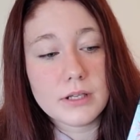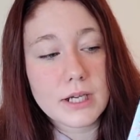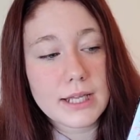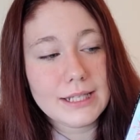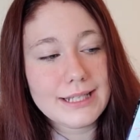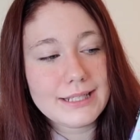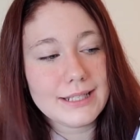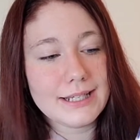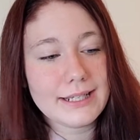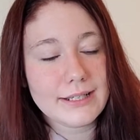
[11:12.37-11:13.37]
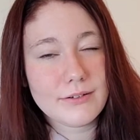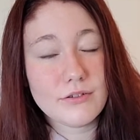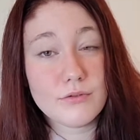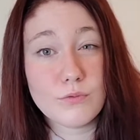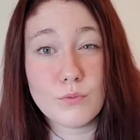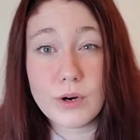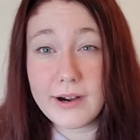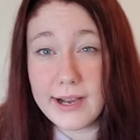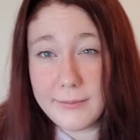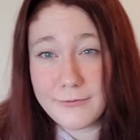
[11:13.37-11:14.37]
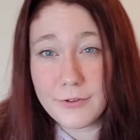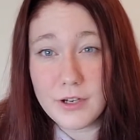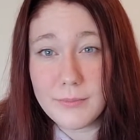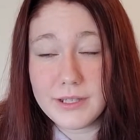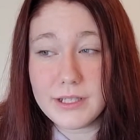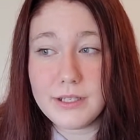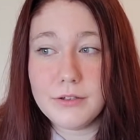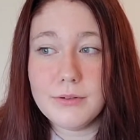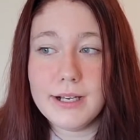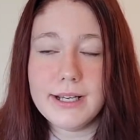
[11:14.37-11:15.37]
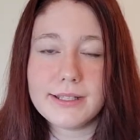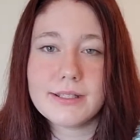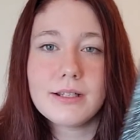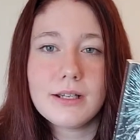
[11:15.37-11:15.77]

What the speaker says: at least like where I'm from in the US,